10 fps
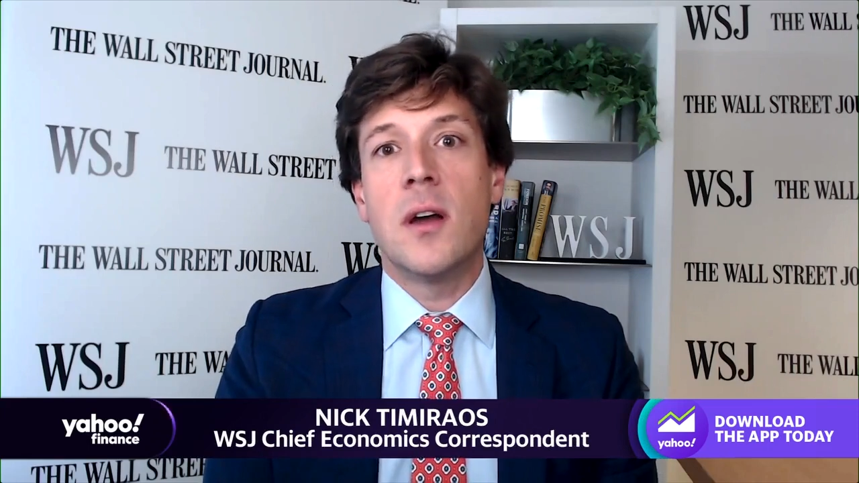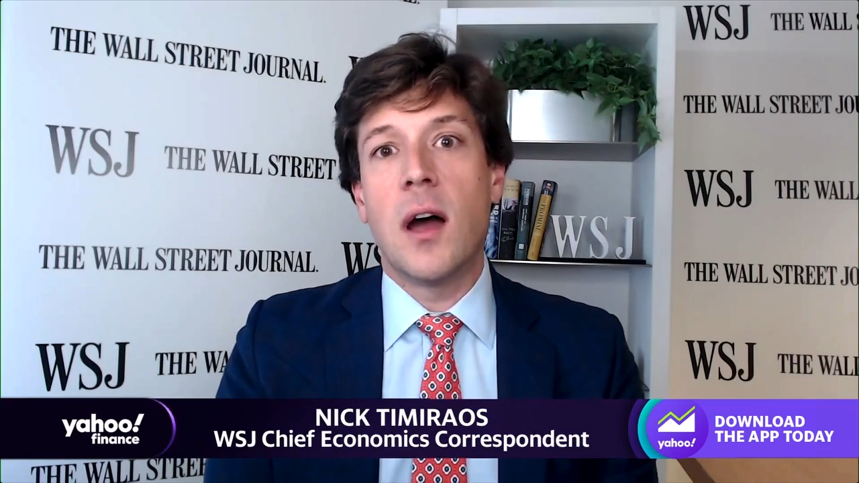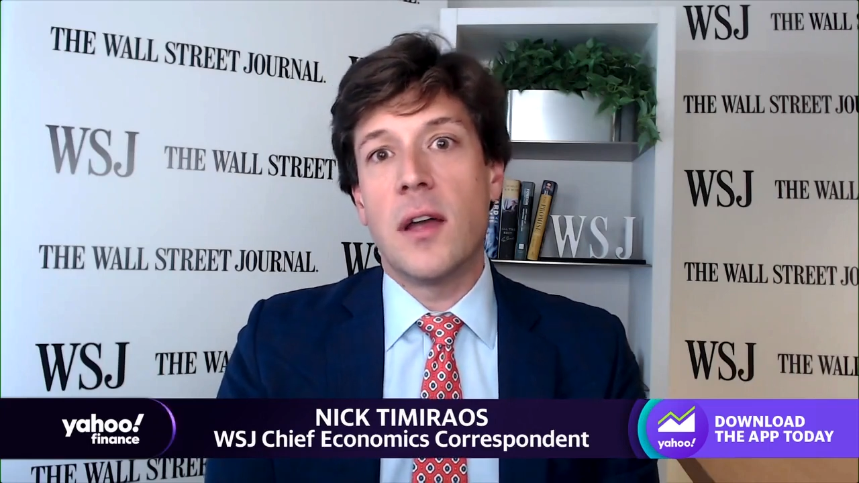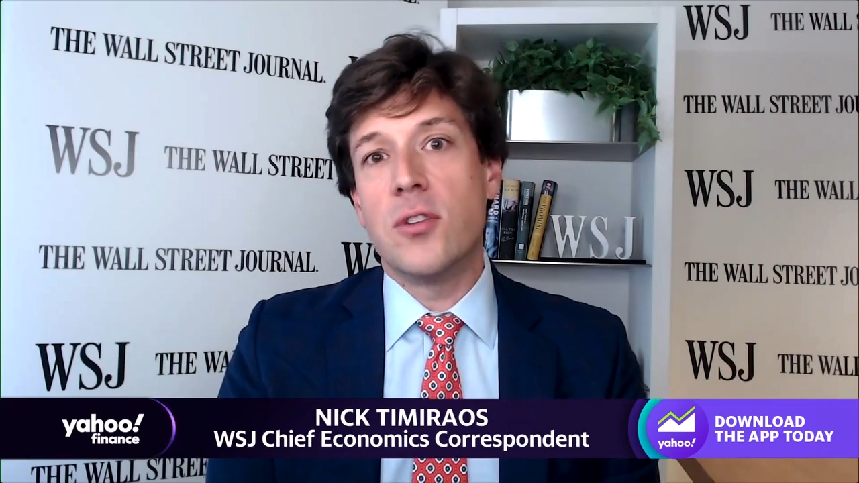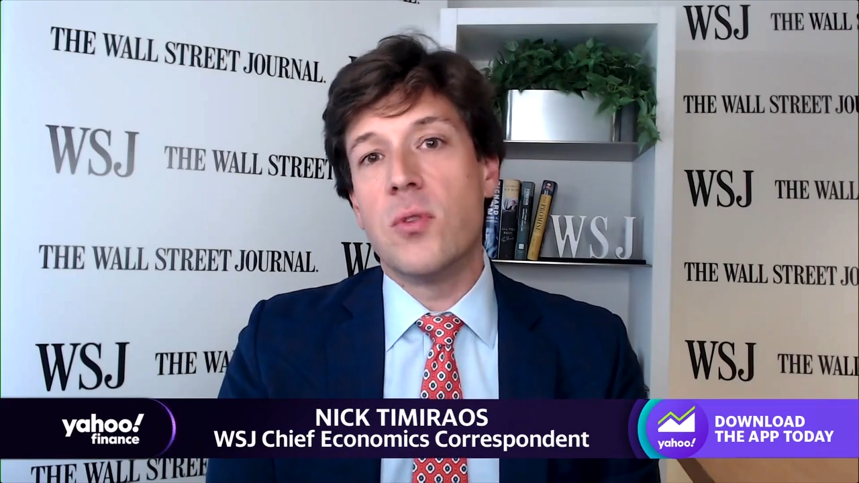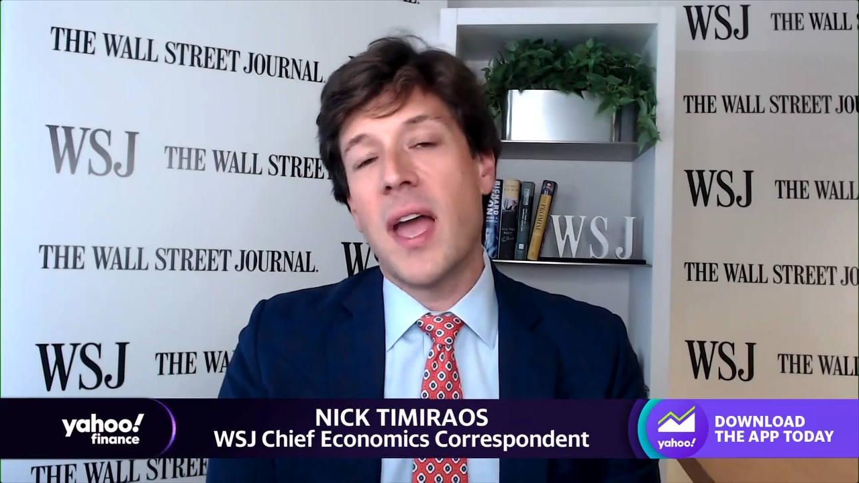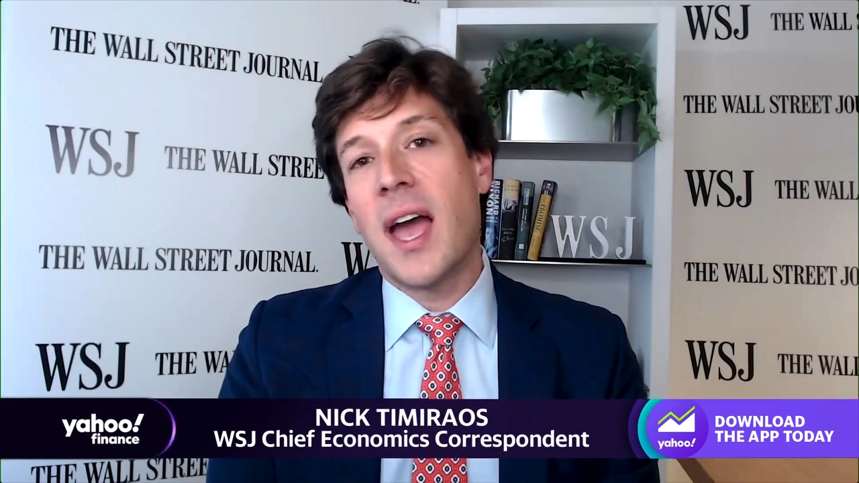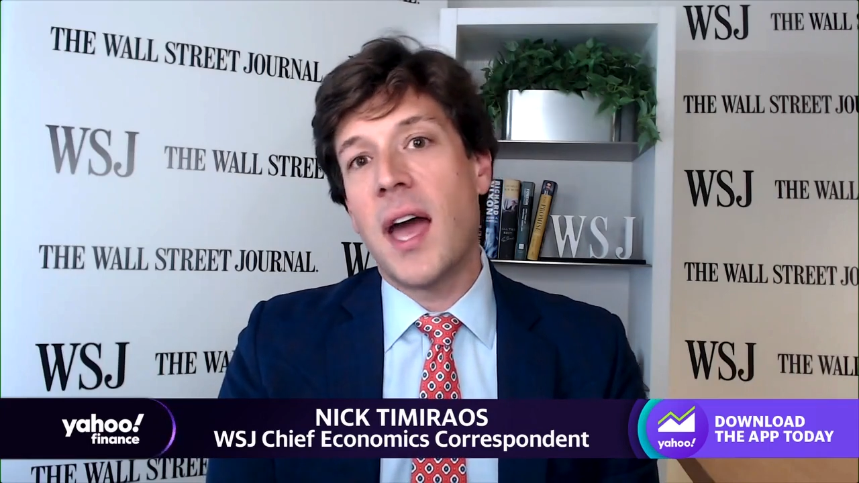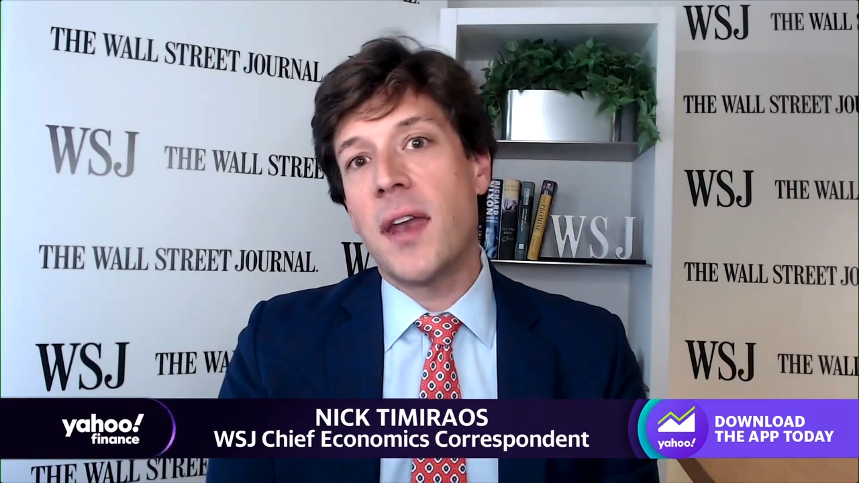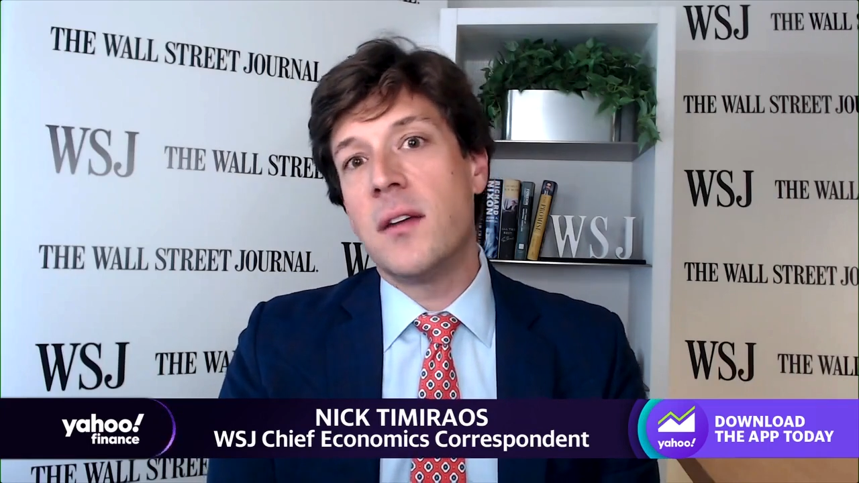Uh, you
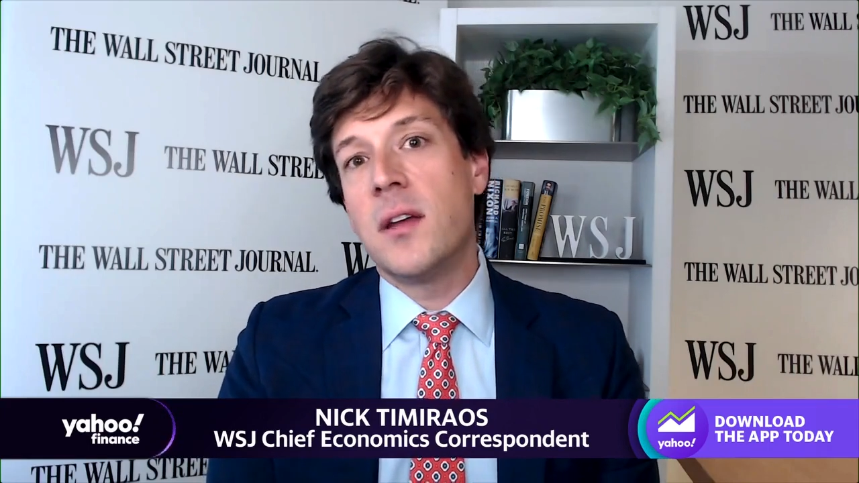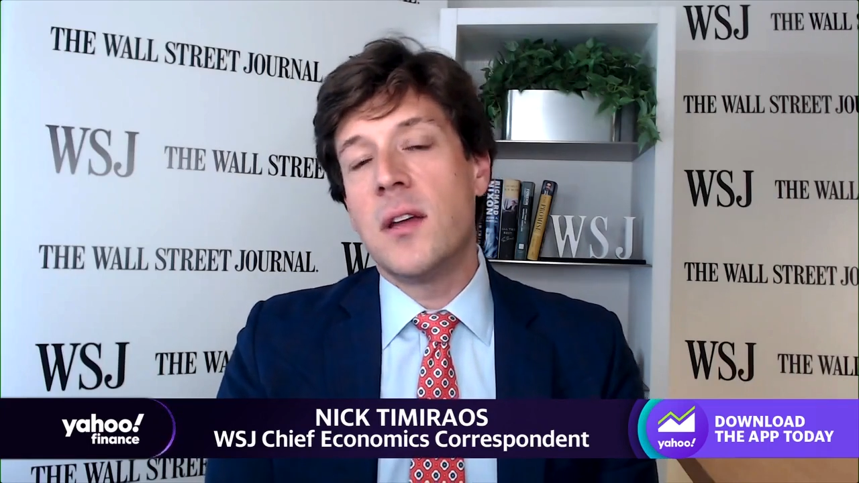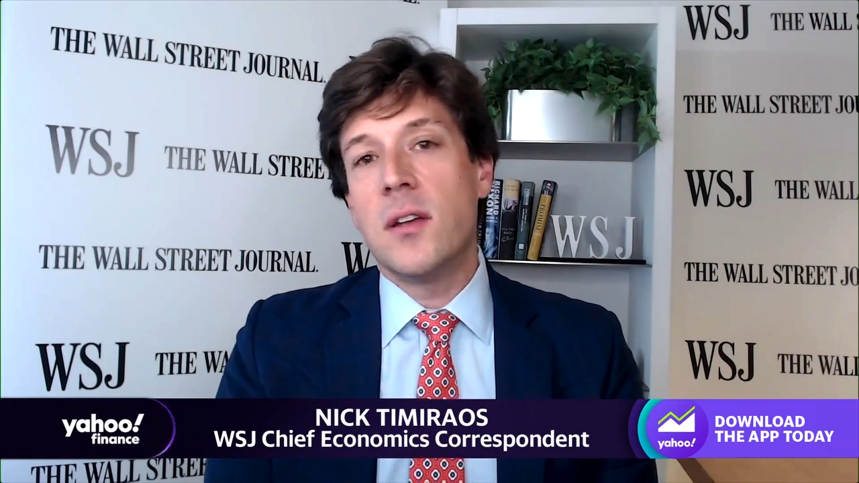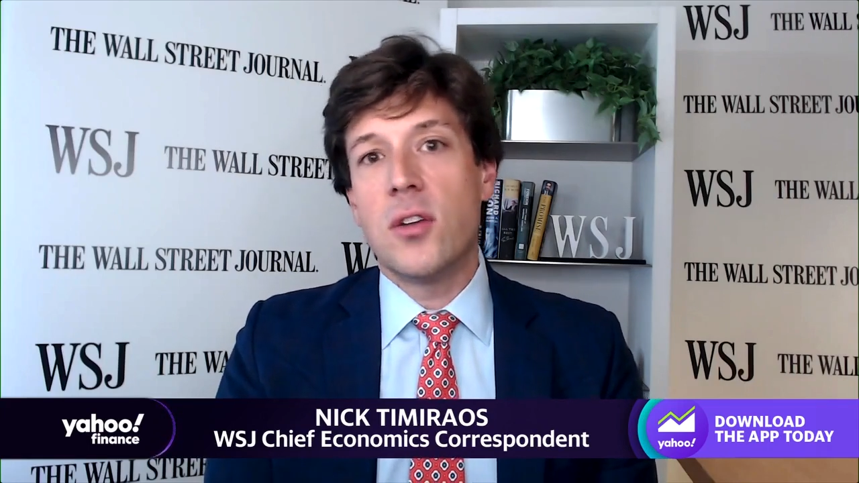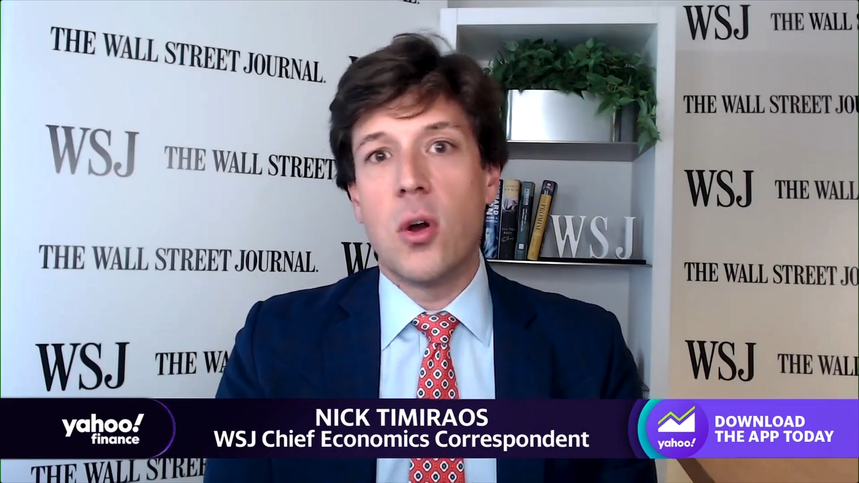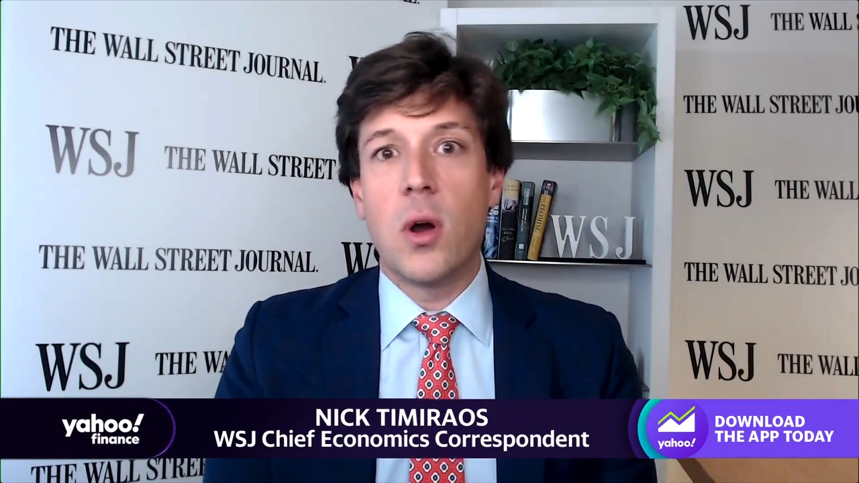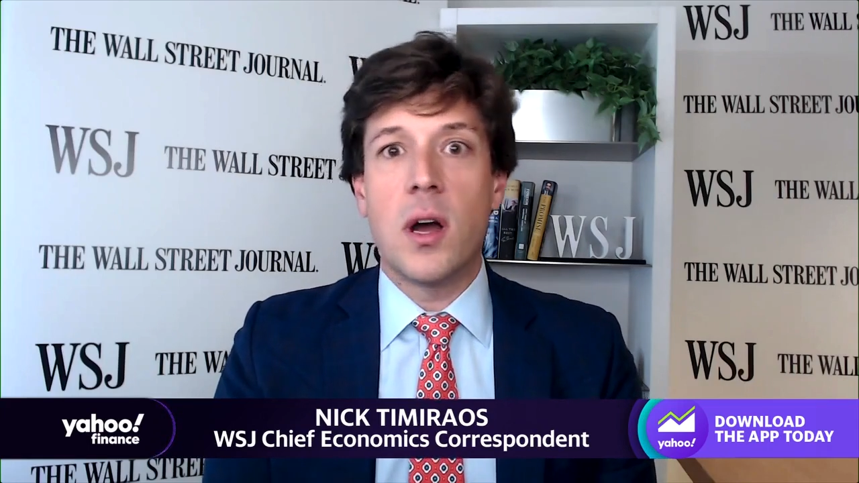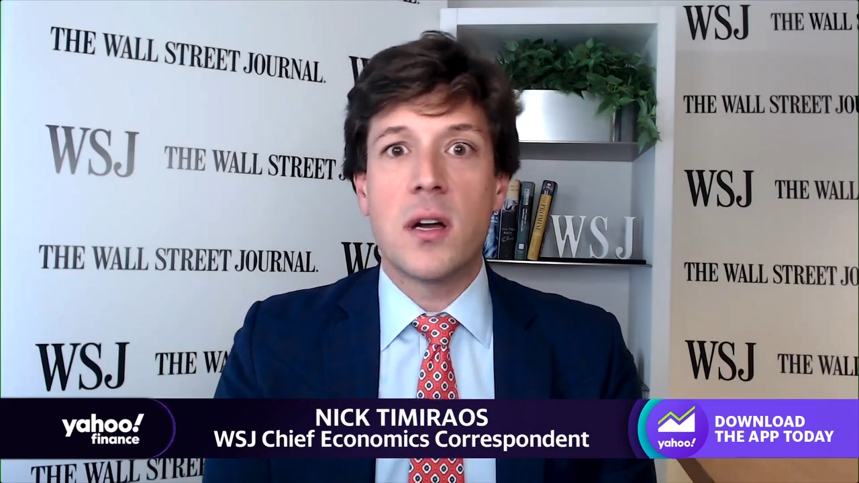had, you know,